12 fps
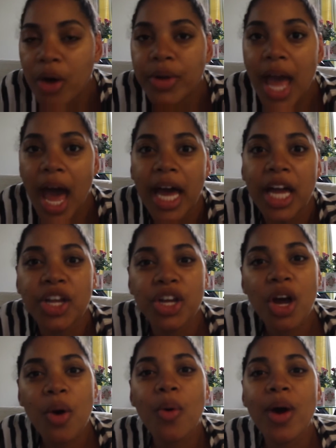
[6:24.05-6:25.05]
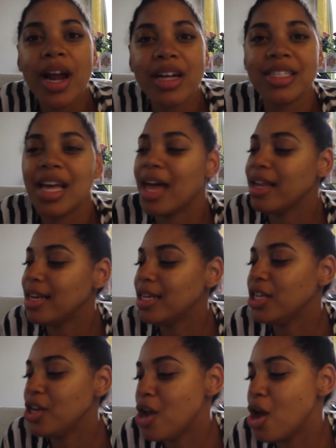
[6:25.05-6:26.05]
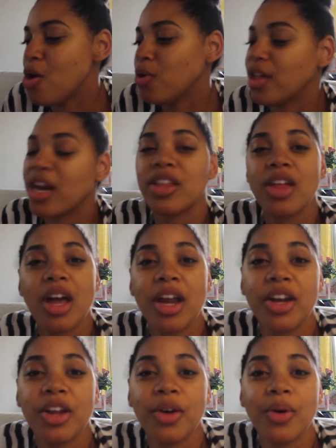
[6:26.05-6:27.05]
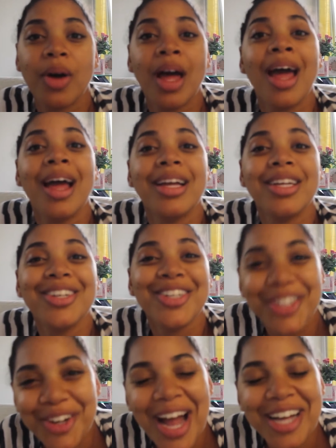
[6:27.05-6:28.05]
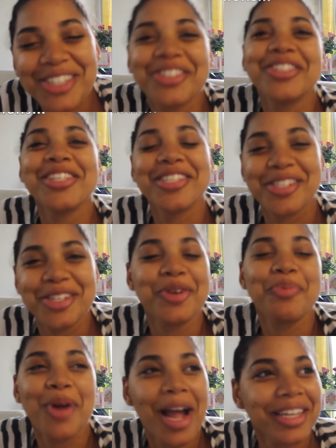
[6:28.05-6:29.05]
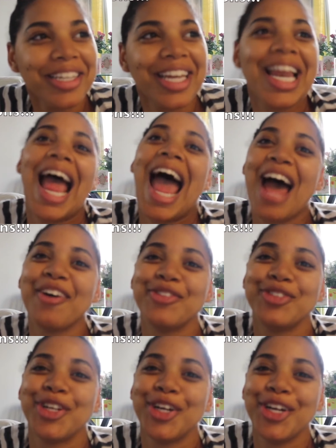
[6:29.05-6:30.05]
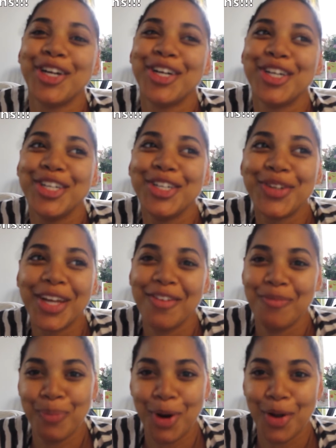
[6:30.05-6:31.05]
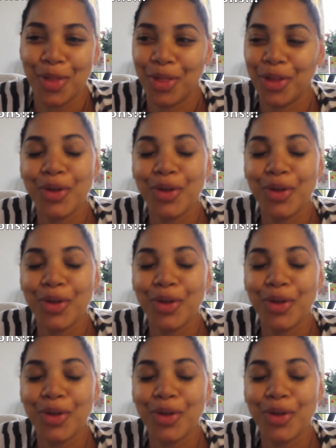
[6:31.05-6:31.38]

Oh yeah, and you know what else I didn't know that I thought I knew? You're actually still pregnant after you give birth.